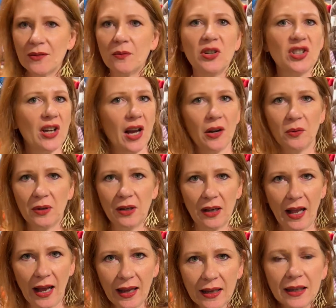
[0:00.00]
which I wouldn't
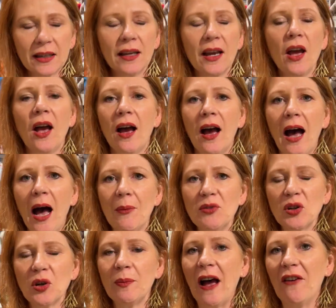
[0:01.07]
like, up
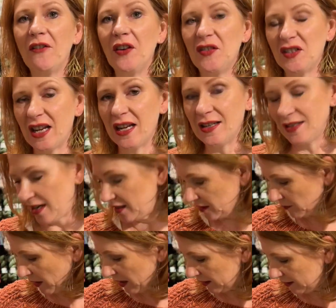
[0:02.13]
to about 15
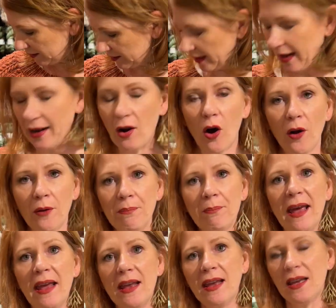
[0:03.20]
centimetres. And on
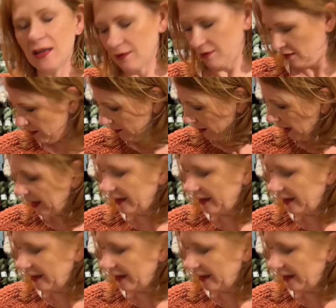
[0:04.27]
me, I